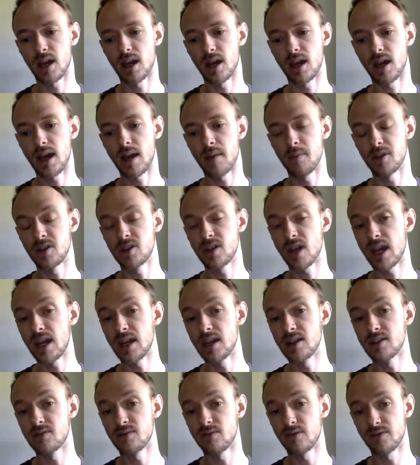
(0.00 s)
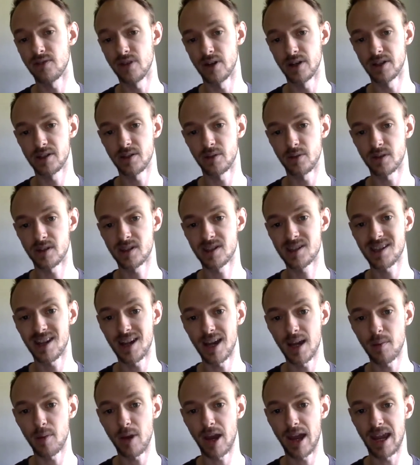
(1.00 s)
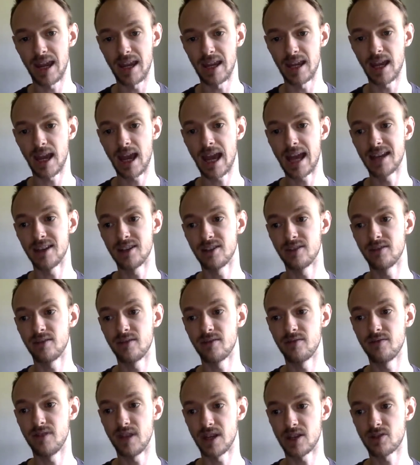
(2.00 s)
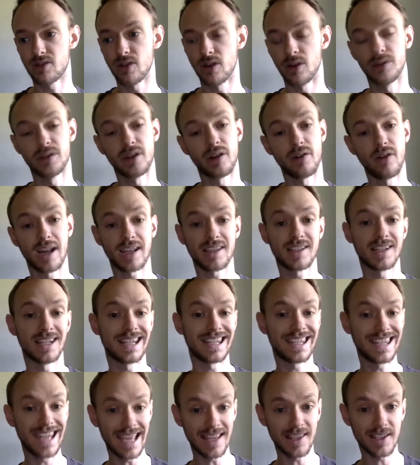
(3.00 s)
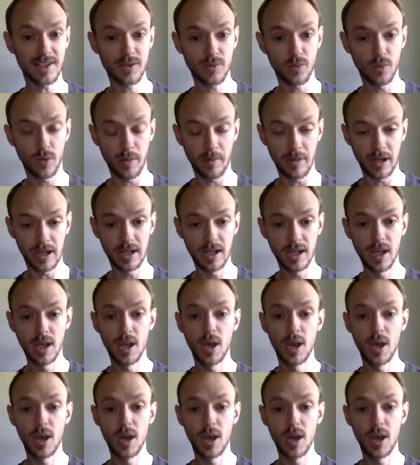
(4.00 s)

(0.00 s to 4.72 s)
Emma Jane has referred to as cyber hate and vitriol directed against women,